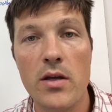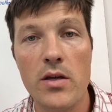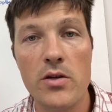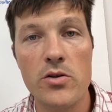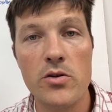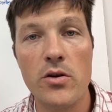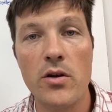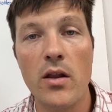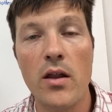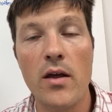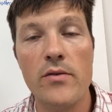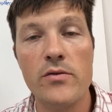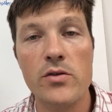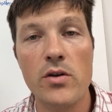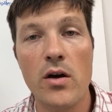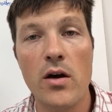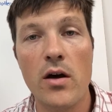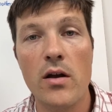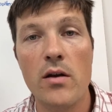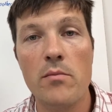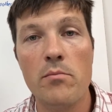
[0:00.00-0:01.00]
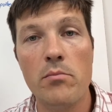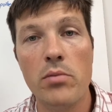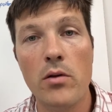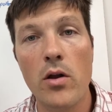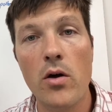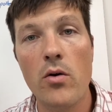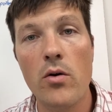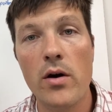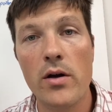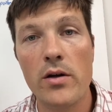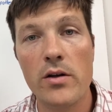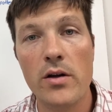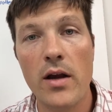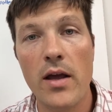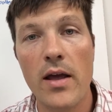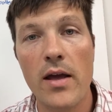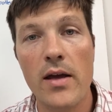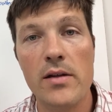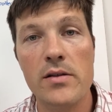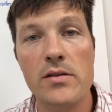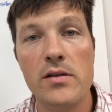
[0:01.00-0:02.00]
get your gloves on, blow on your
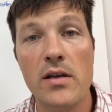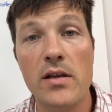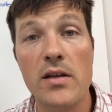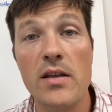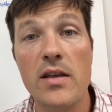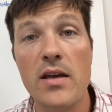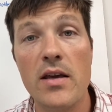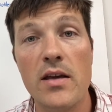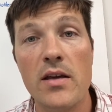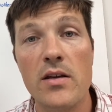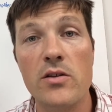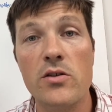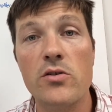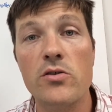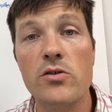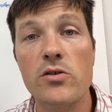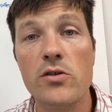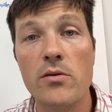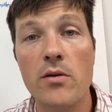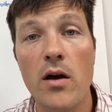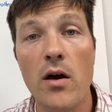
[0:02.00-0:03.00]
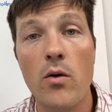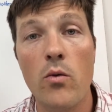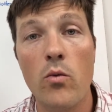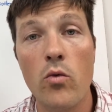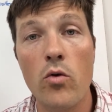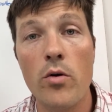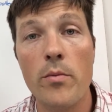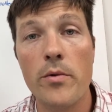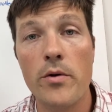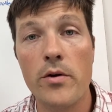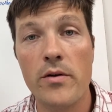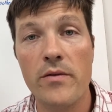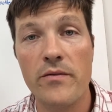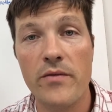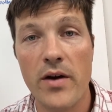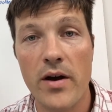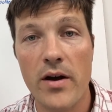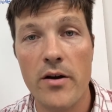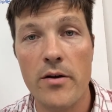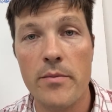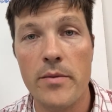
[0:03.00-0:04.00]
hands, and get into a warmer
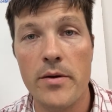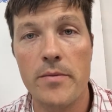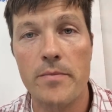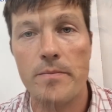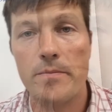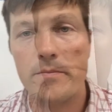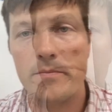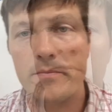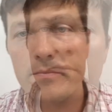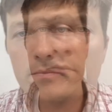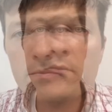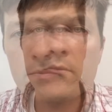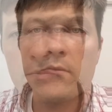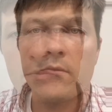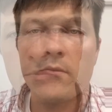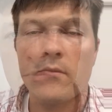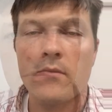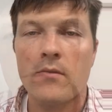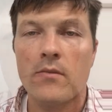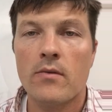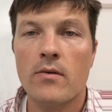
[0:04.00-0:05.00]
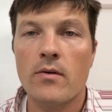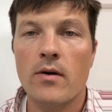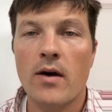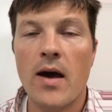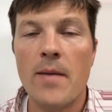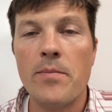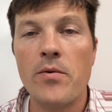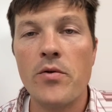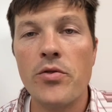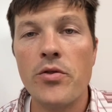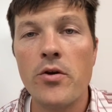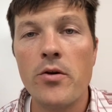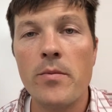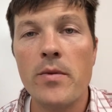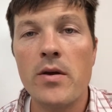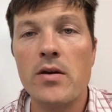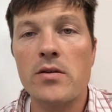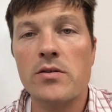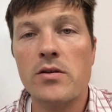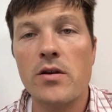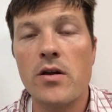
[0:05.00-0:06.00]
environment.
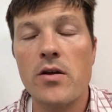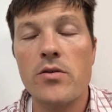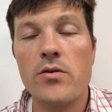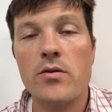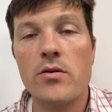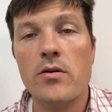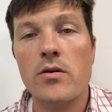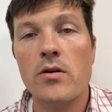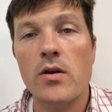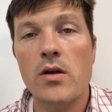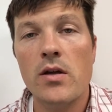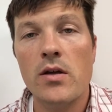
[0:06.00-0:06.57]
Hypothermia is another